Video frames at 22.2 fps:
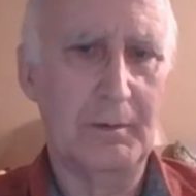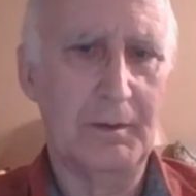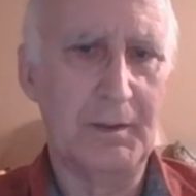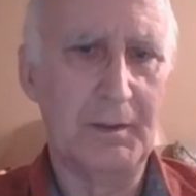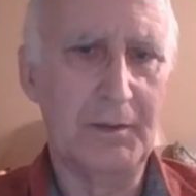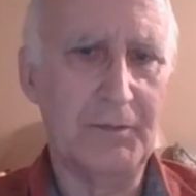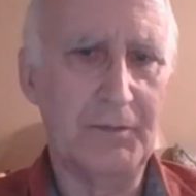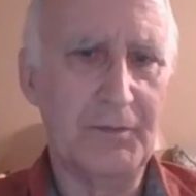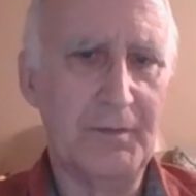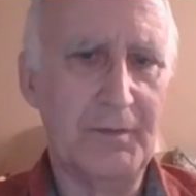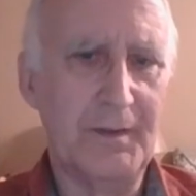
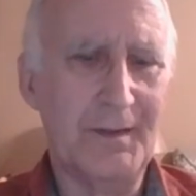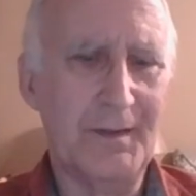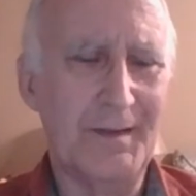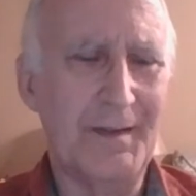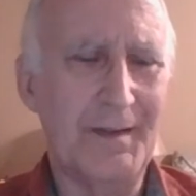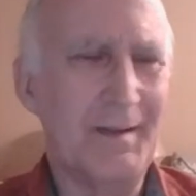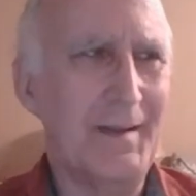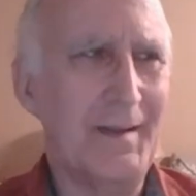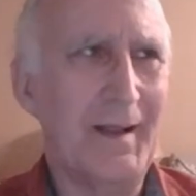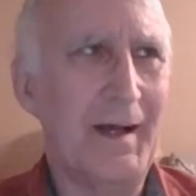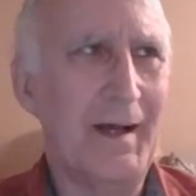It's,
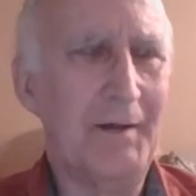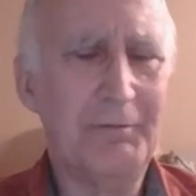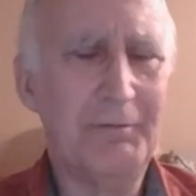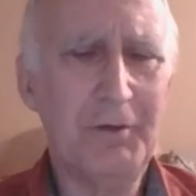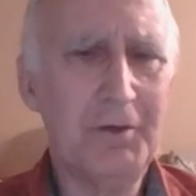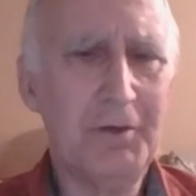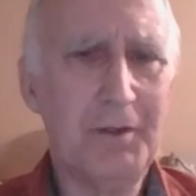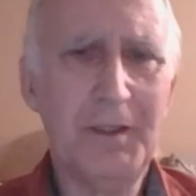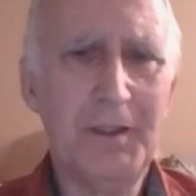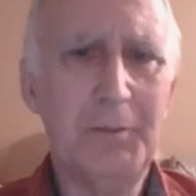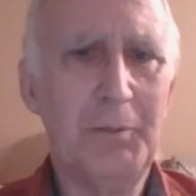I've got
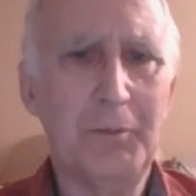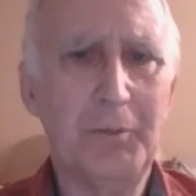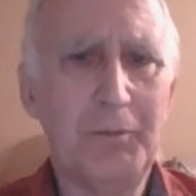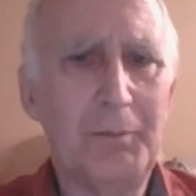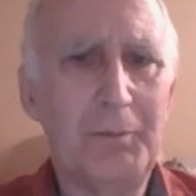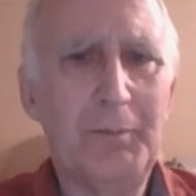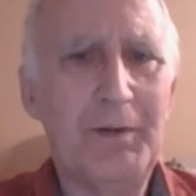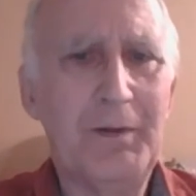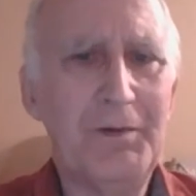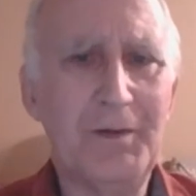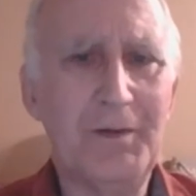to keep on
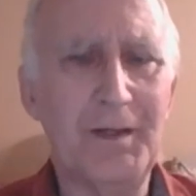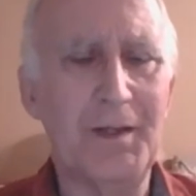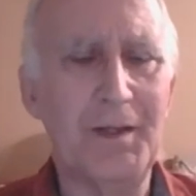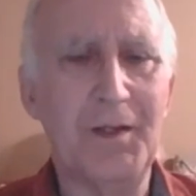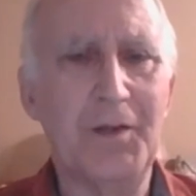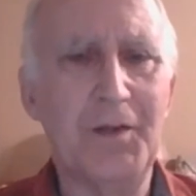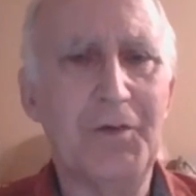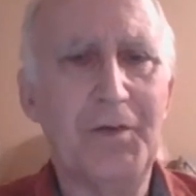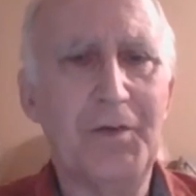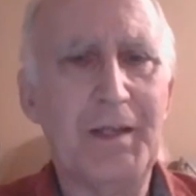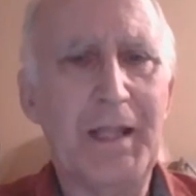repeating it.
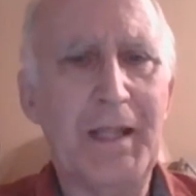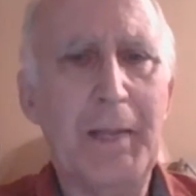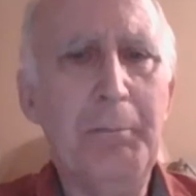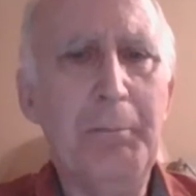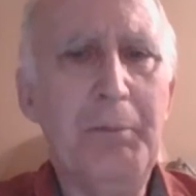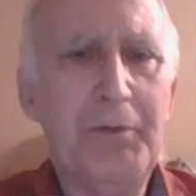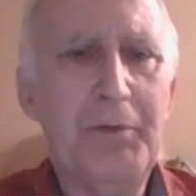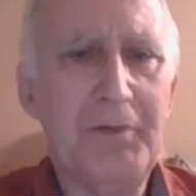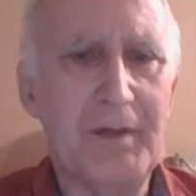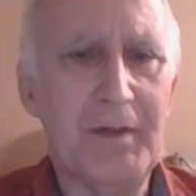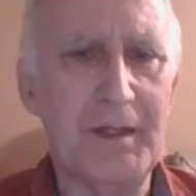It's the
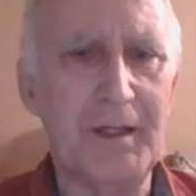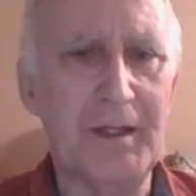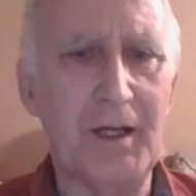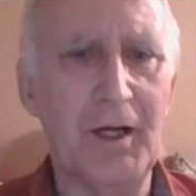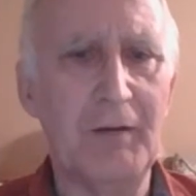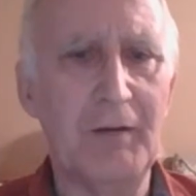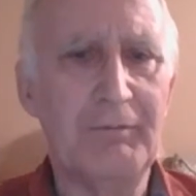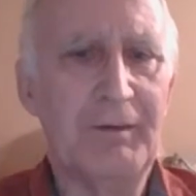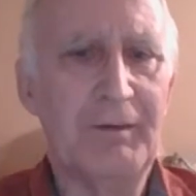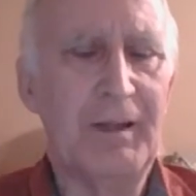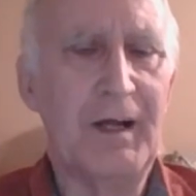empathy
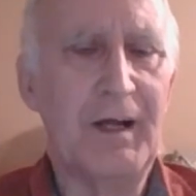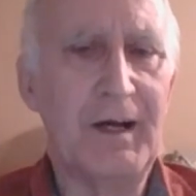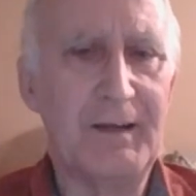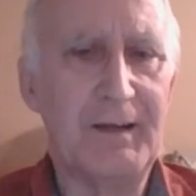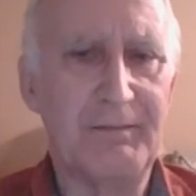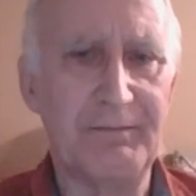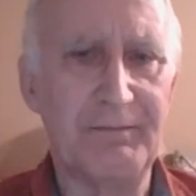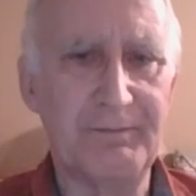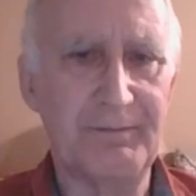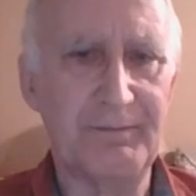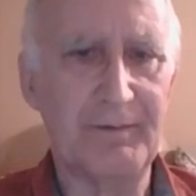of life,
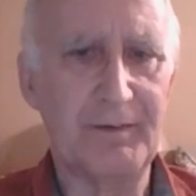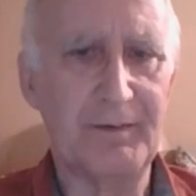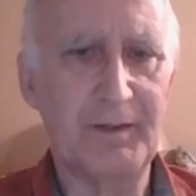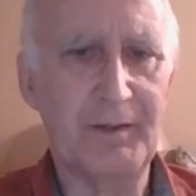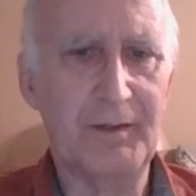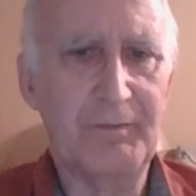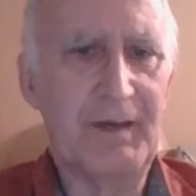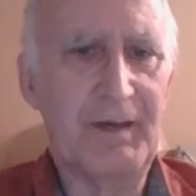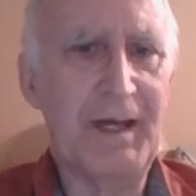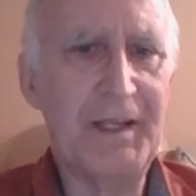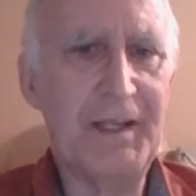
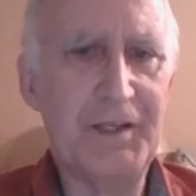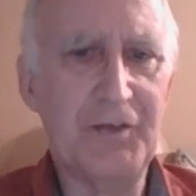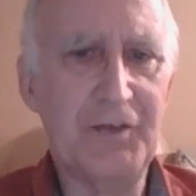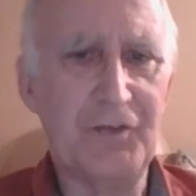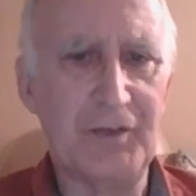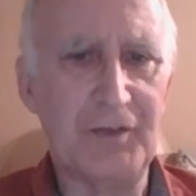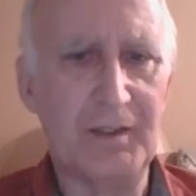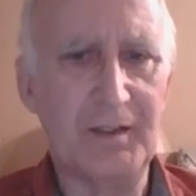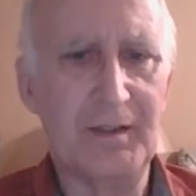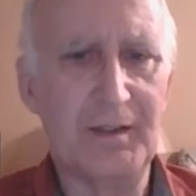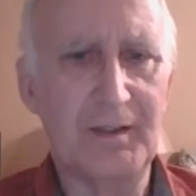of
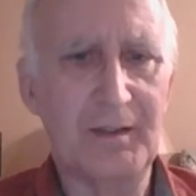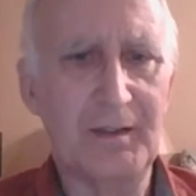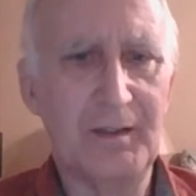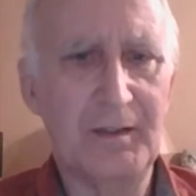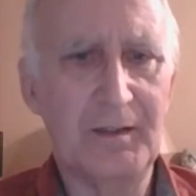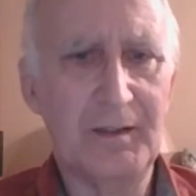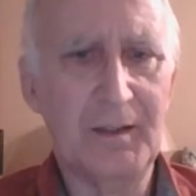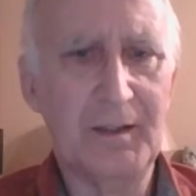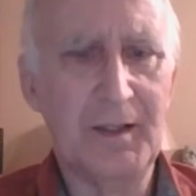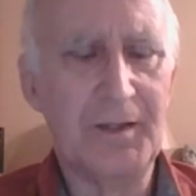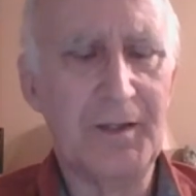energy.
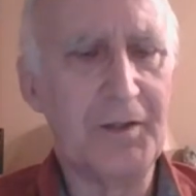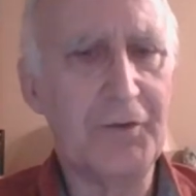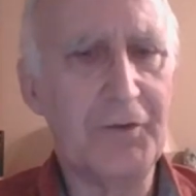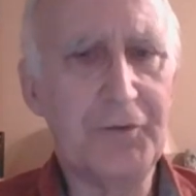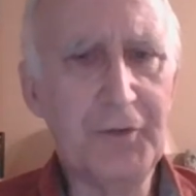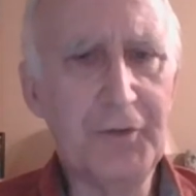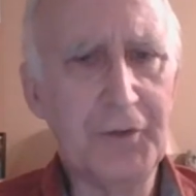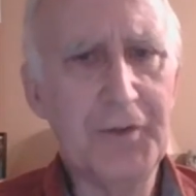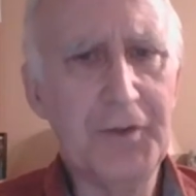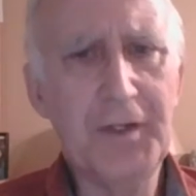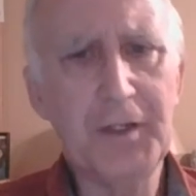There's
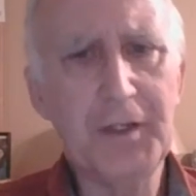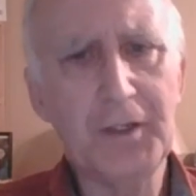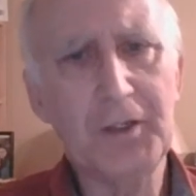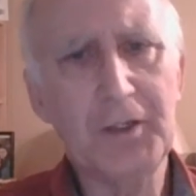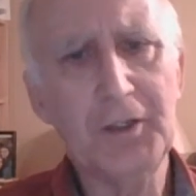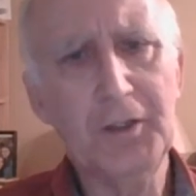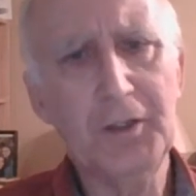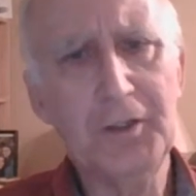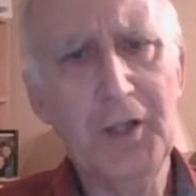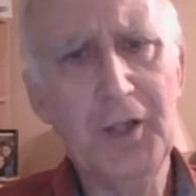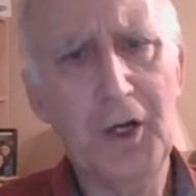nothing that
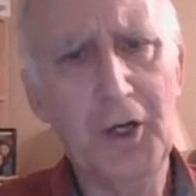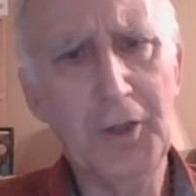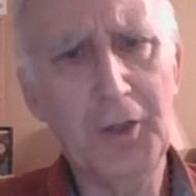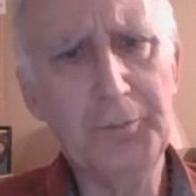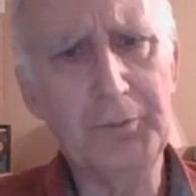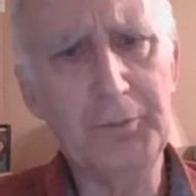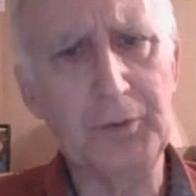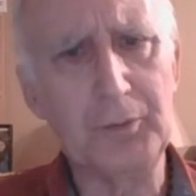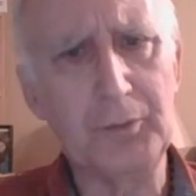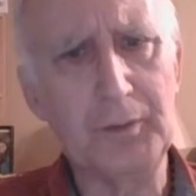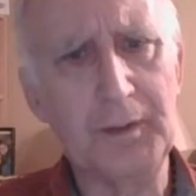can
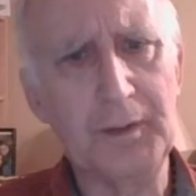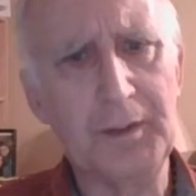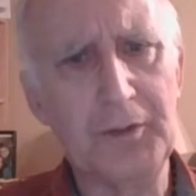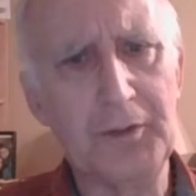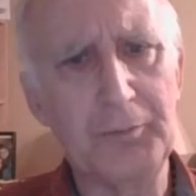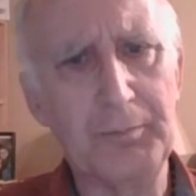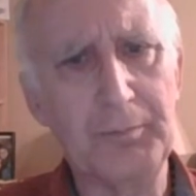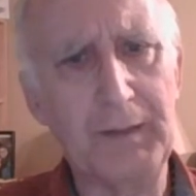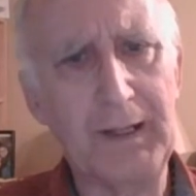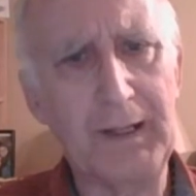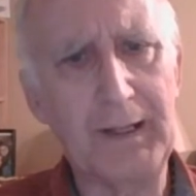harm you in this
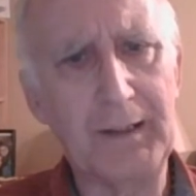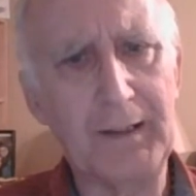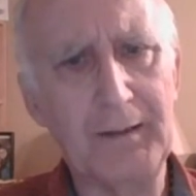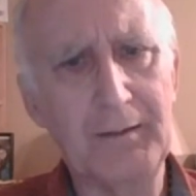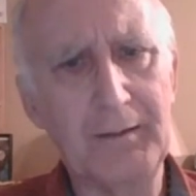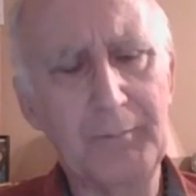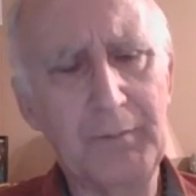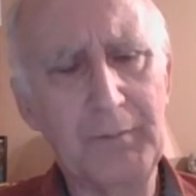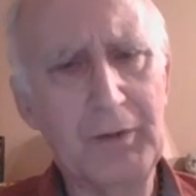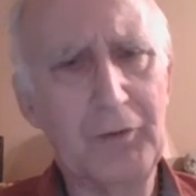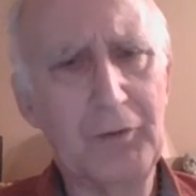black
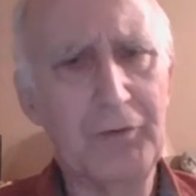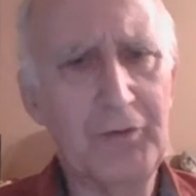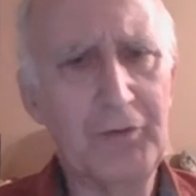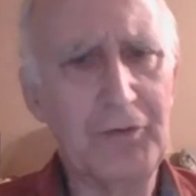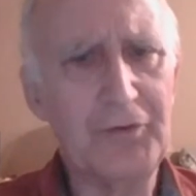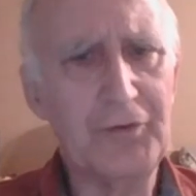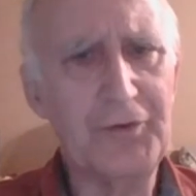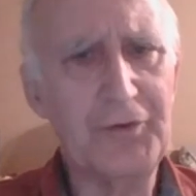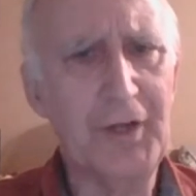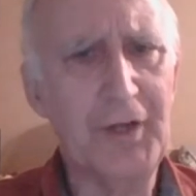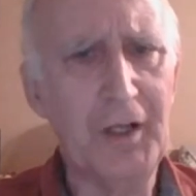because
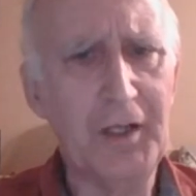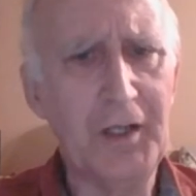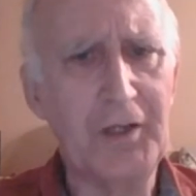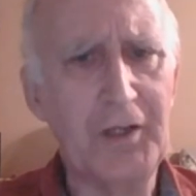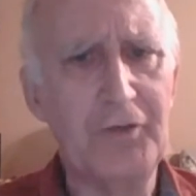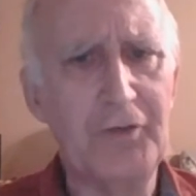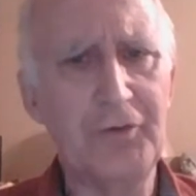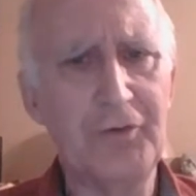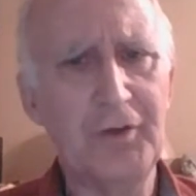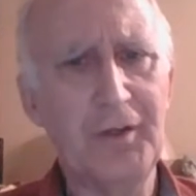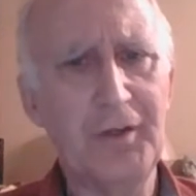it's
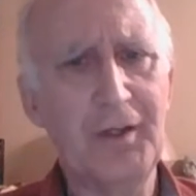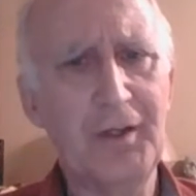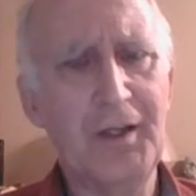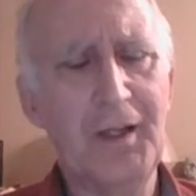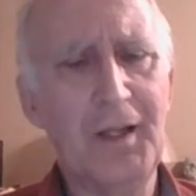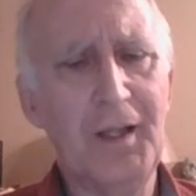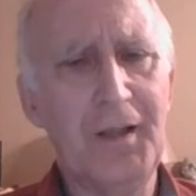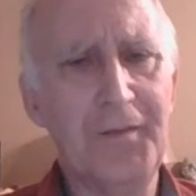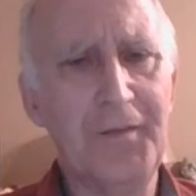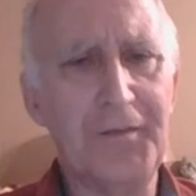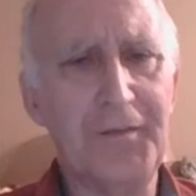knowledge
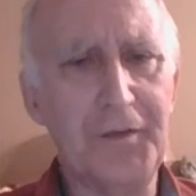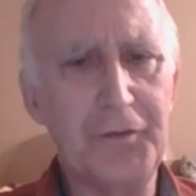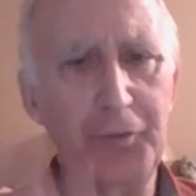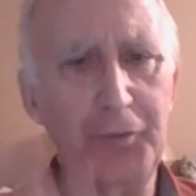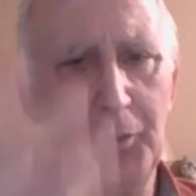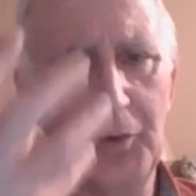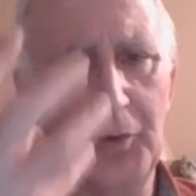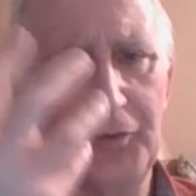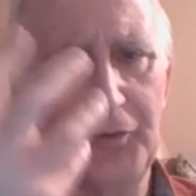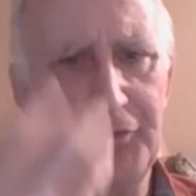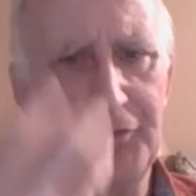that
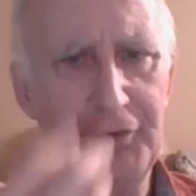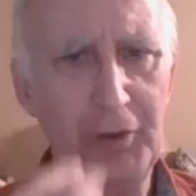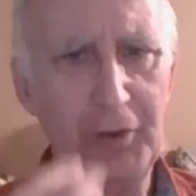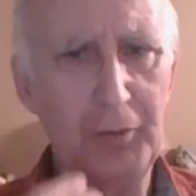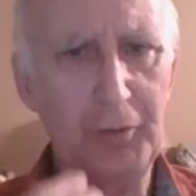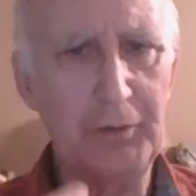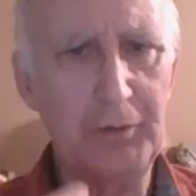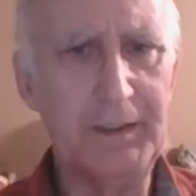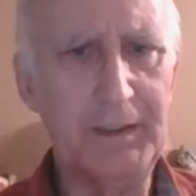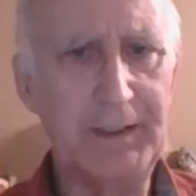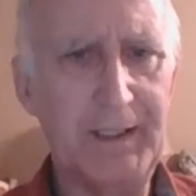you are
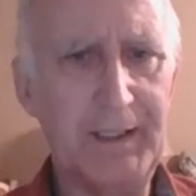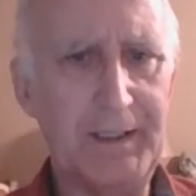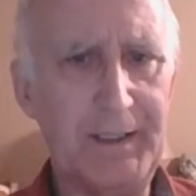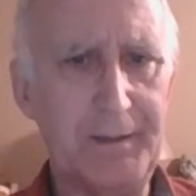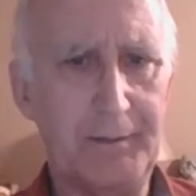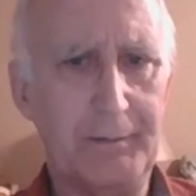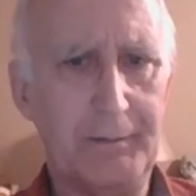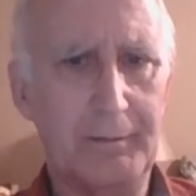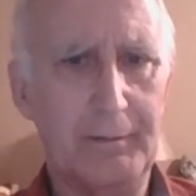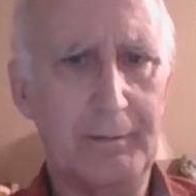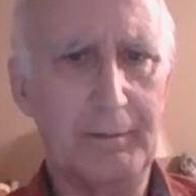soaking in
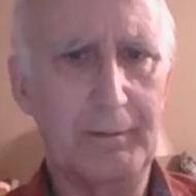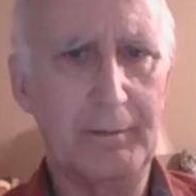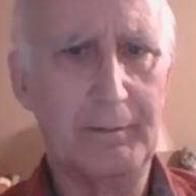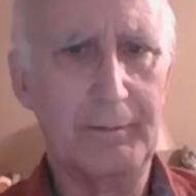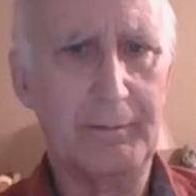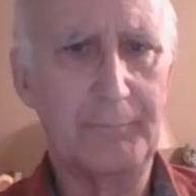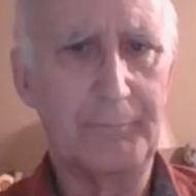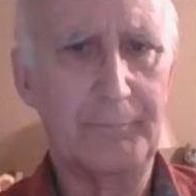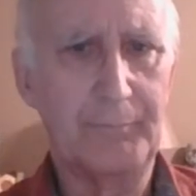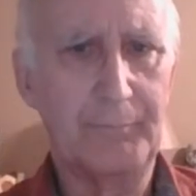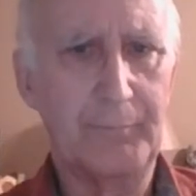
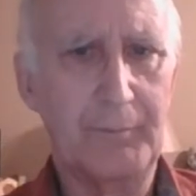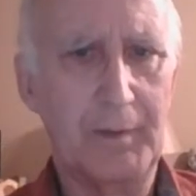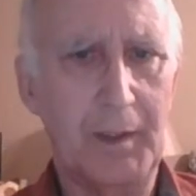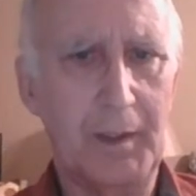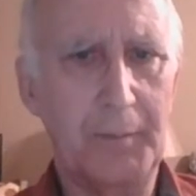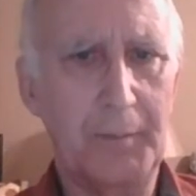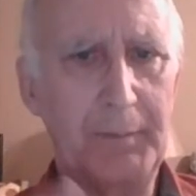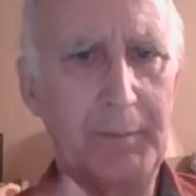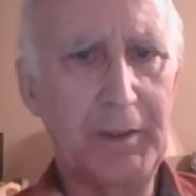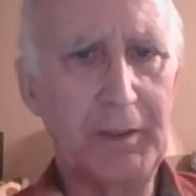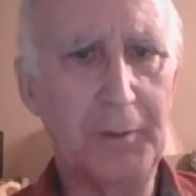
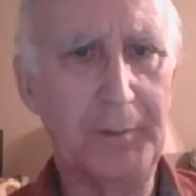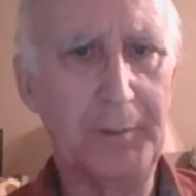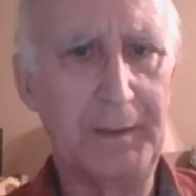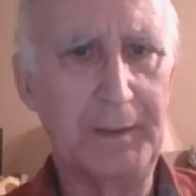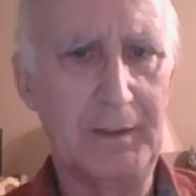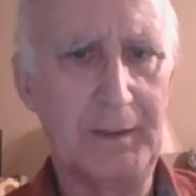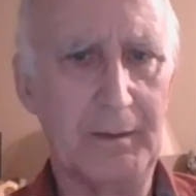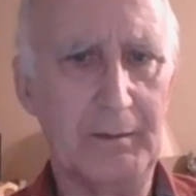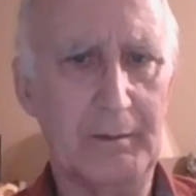and becoming.